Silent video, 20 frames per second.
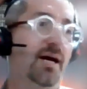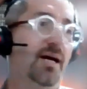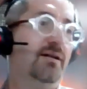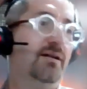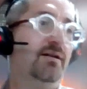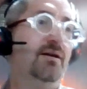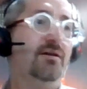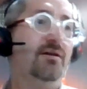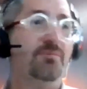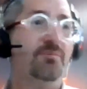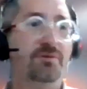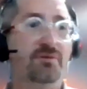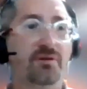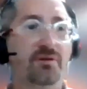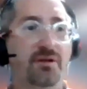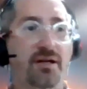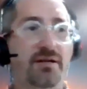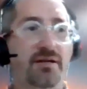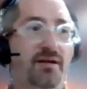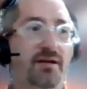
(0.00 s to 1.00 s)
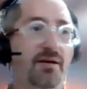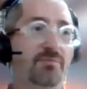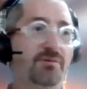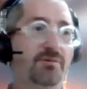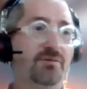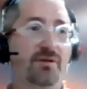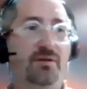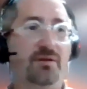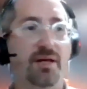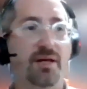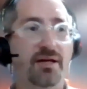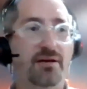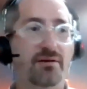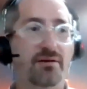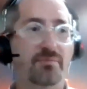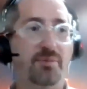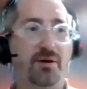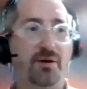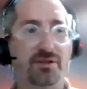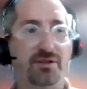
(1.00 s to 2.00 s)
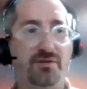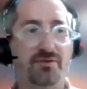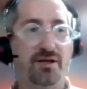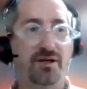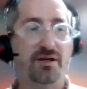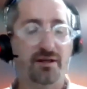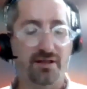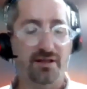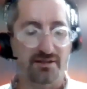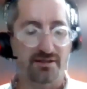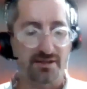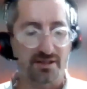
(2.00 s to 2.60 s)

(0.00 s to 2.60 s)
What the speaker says: and another Pesukim later in Parsha Vayechi,